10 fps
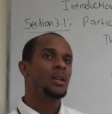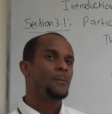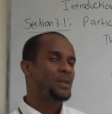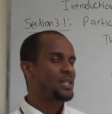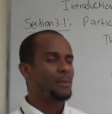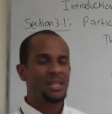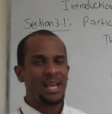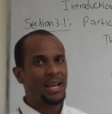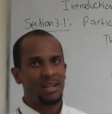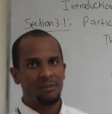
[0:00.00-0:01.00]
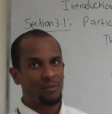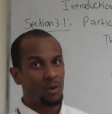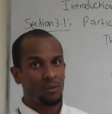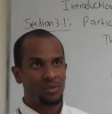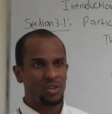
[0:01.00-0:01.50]
because I mean that
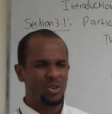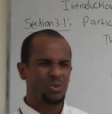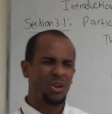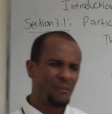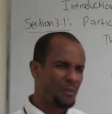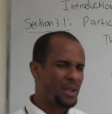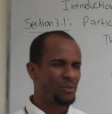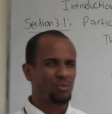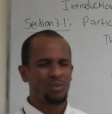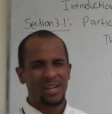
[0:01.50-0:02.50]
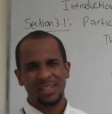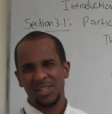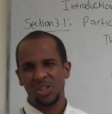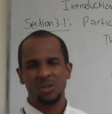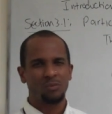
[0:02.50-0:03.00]
involves you know government
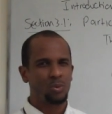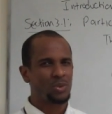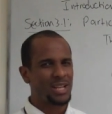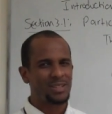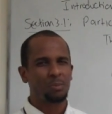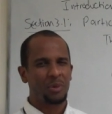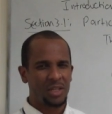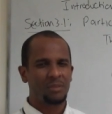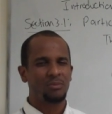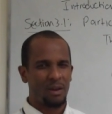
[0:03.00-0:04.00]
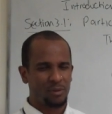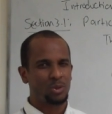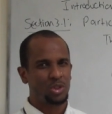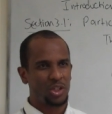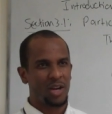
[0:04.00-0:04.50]
regulation and rules. That's pretty
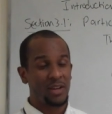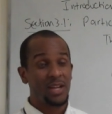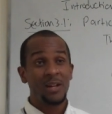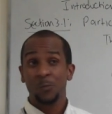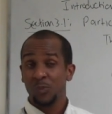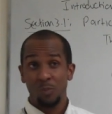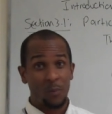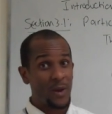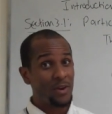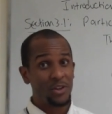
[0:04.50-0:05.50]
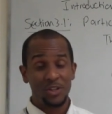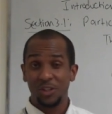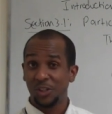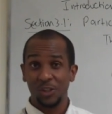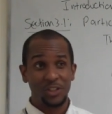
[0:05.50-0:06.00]
revolutionary more power to,
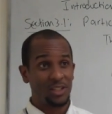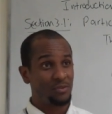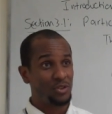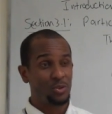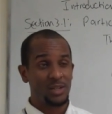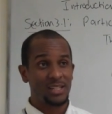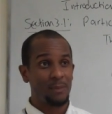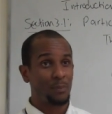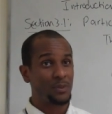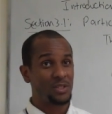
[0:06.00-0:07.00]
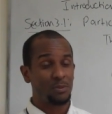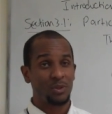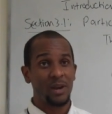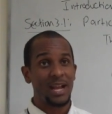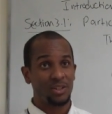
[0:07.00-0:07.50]
to you if you're doing that type of
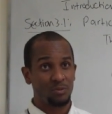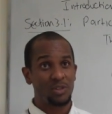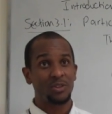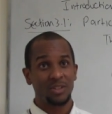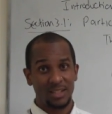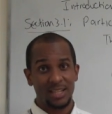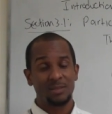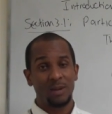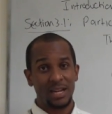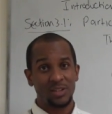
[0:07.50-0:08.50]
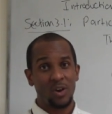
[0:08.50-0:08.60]
participatory action research because that's about as